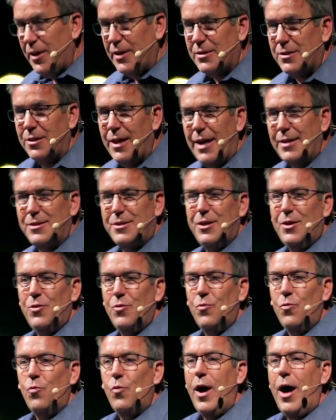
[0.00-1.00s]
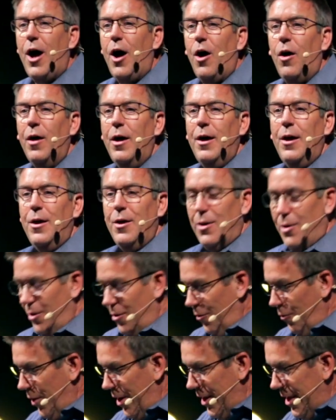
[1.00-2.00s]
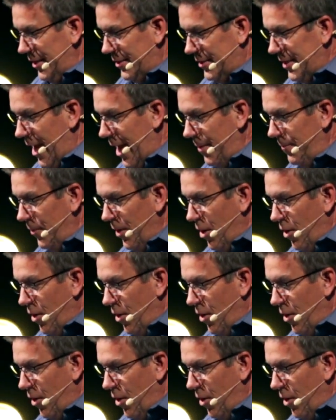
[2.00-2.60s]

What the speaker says: this lesson well when he said,